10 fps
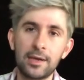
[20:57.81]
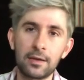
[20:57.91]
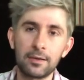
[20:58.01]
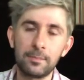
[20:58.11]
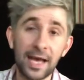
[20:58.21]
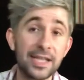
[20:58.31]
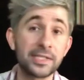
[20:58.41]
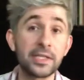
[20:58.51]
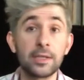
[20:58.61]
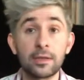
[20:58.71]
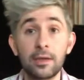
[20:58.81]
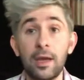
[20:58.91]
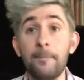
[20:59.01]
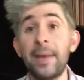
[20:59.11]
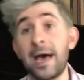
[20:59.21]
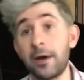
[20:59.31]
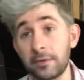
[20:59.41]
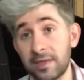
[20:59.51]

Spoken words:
are passionate about.